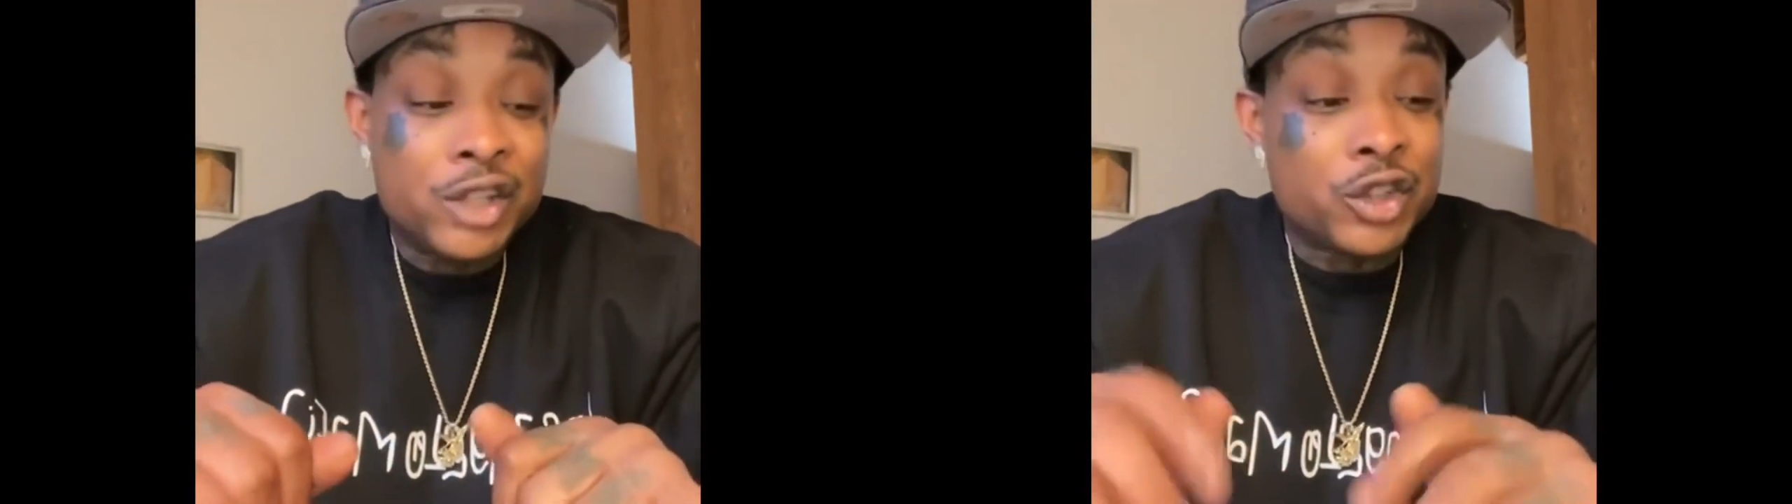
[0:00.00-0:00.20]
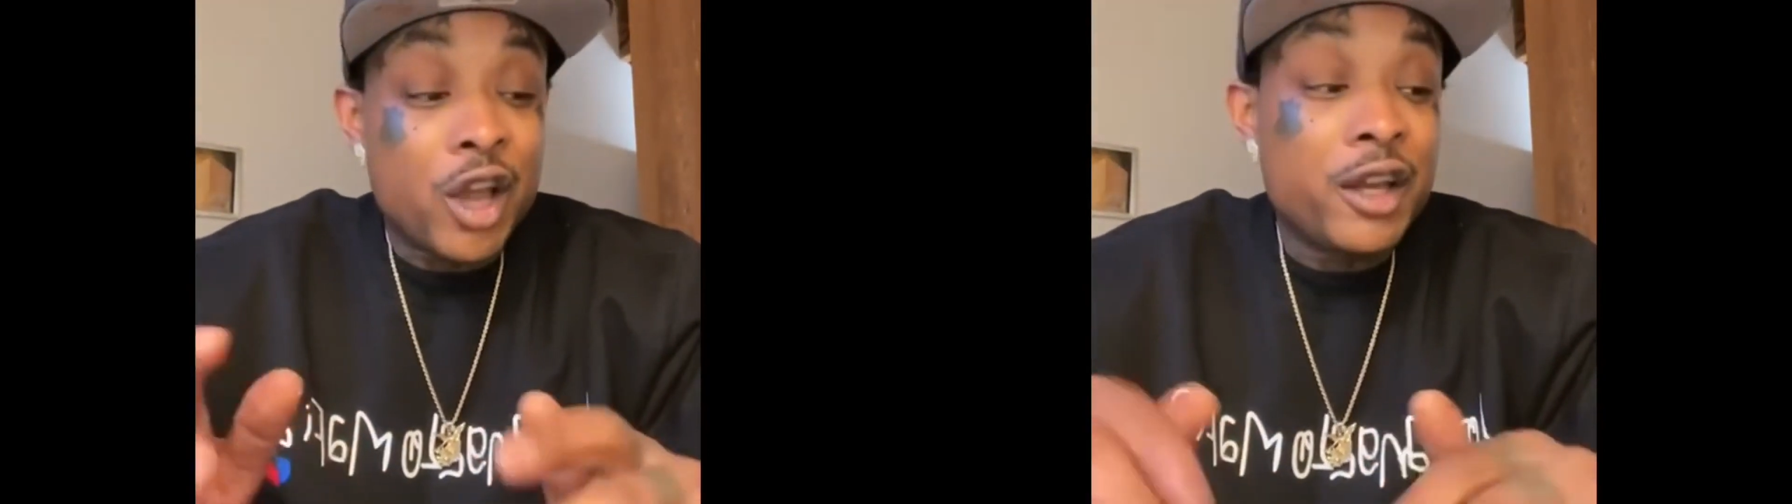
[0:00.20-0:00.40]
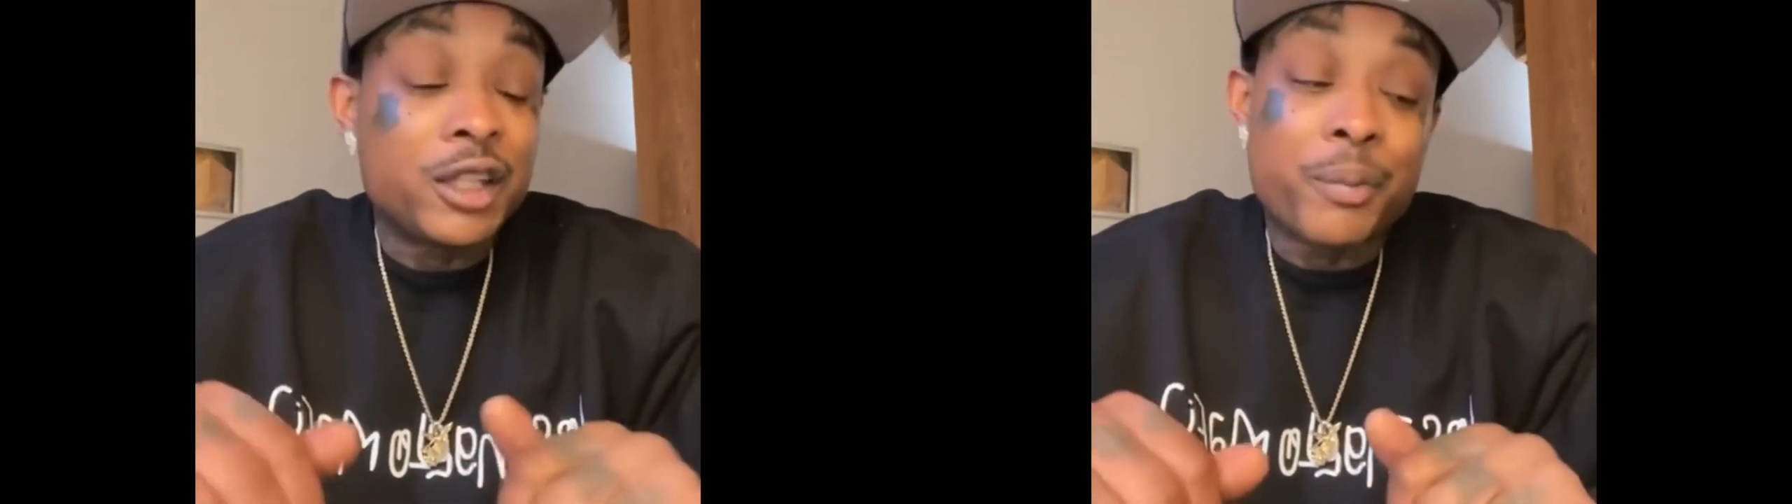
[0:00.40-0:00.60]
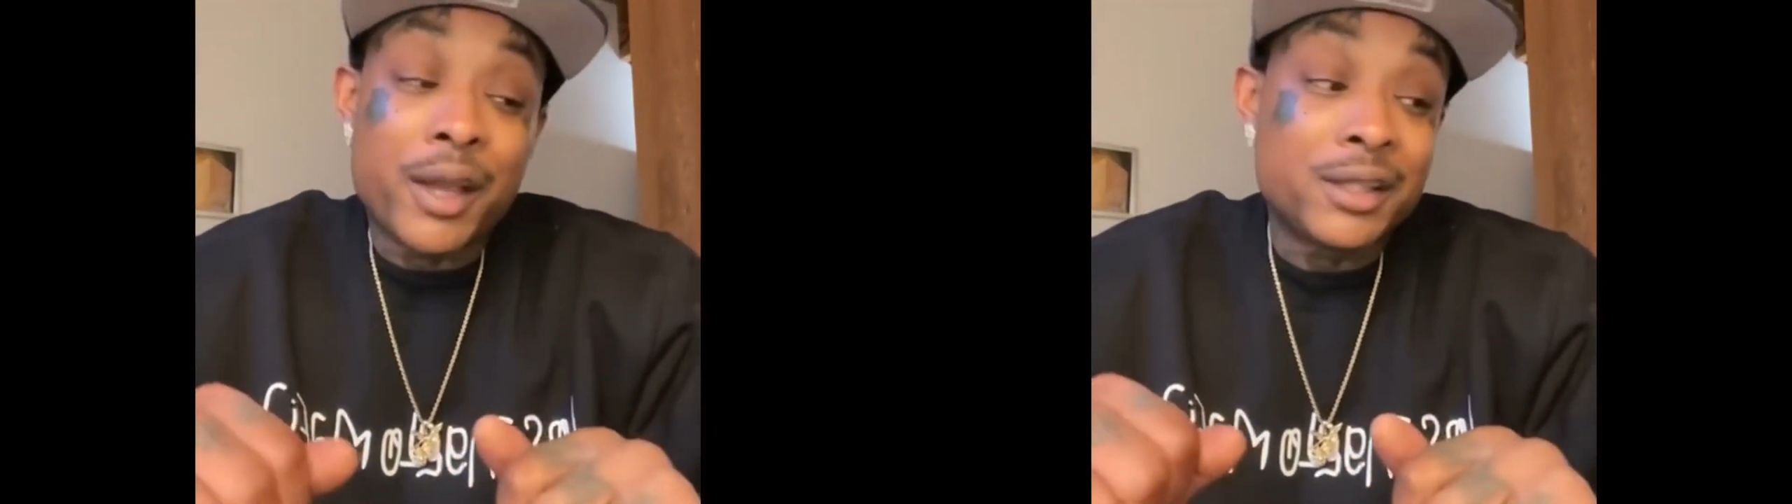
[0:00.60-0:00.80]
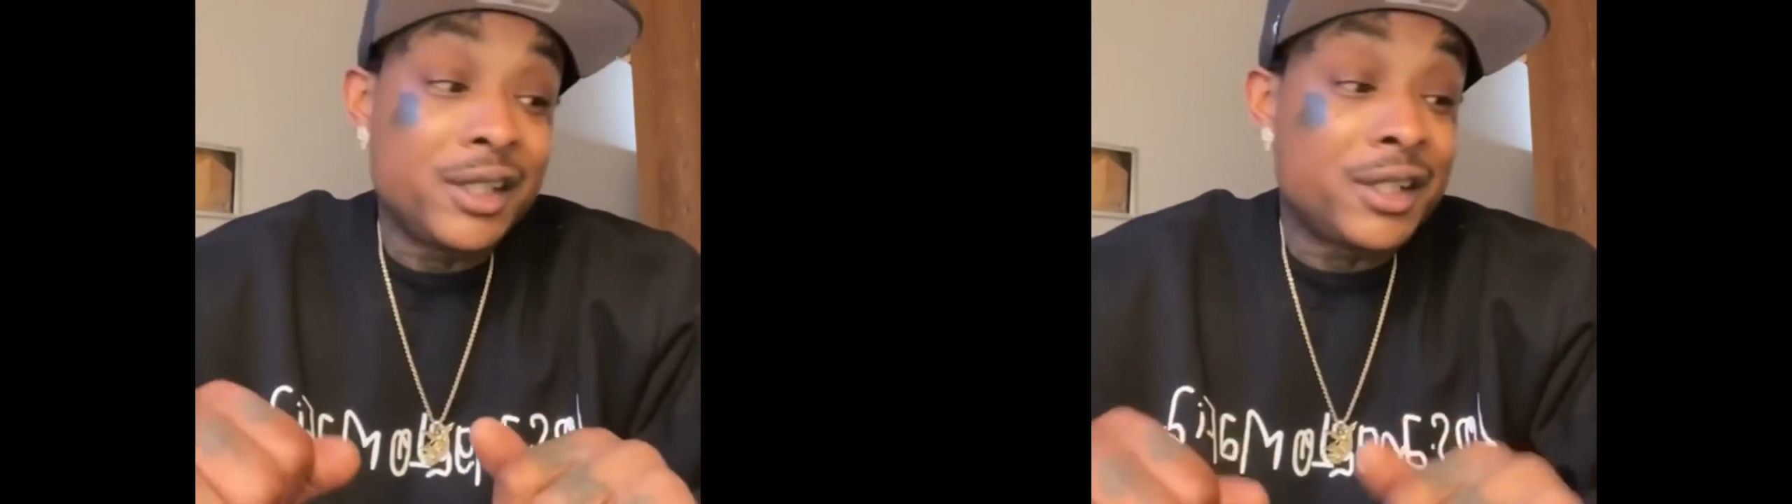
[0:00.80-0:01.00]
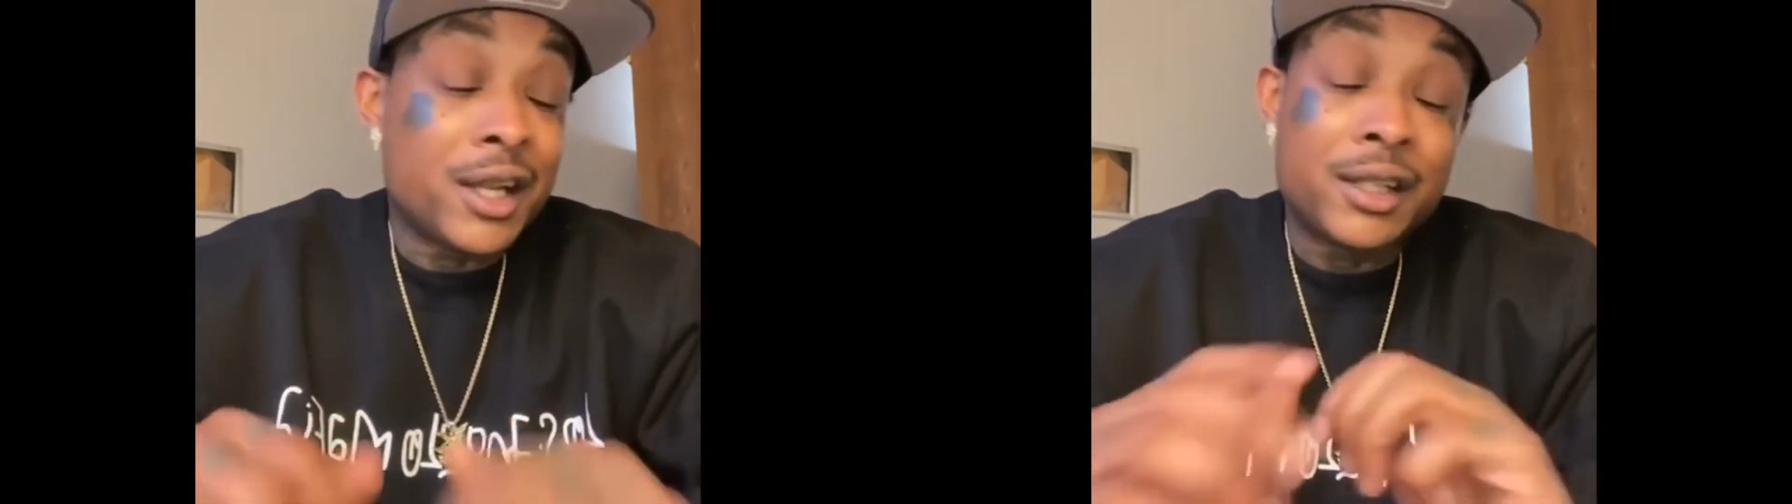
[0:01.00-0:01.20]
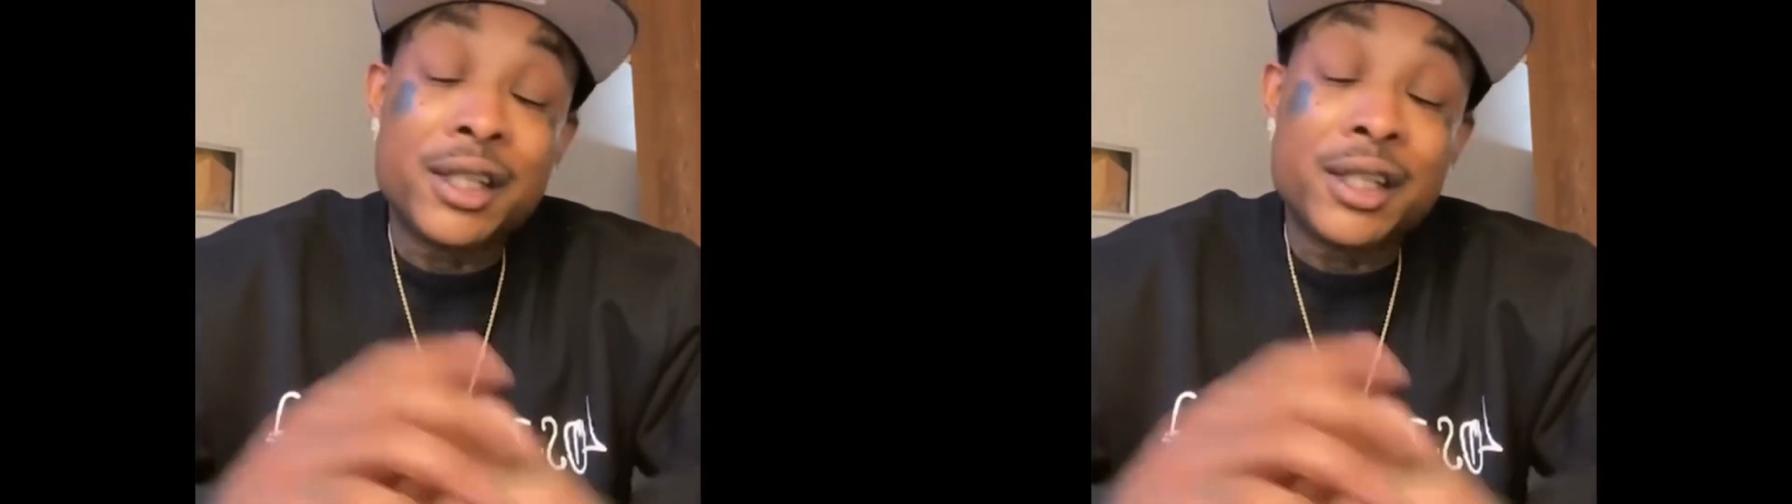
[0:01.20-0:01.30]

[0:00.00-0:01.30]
So y'all need to pay attention that